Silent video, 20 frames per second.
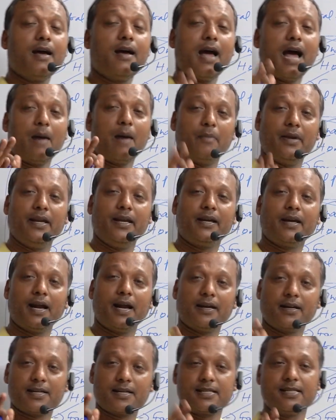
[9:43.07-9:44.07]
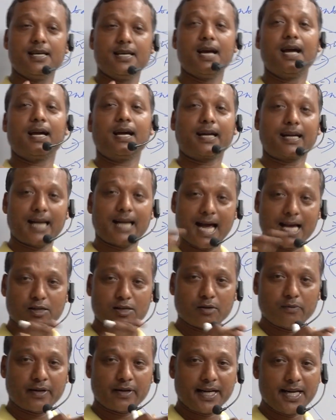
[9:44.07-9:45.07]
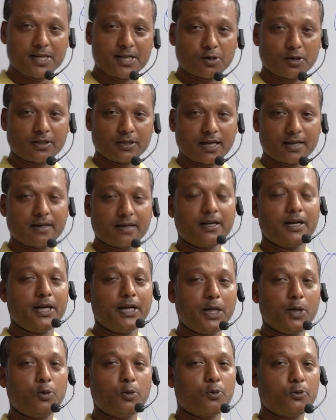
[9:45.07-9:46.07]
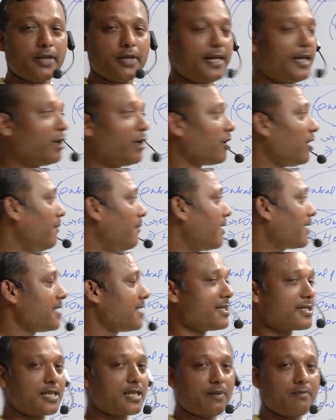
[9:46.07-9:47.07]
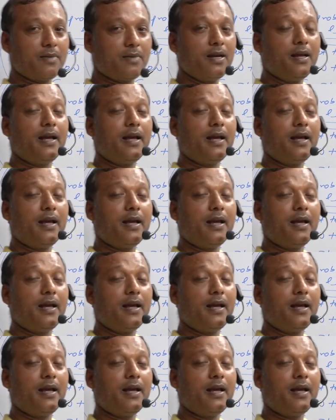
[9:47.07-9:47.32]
America and Russia, clash over each other due to their economic system.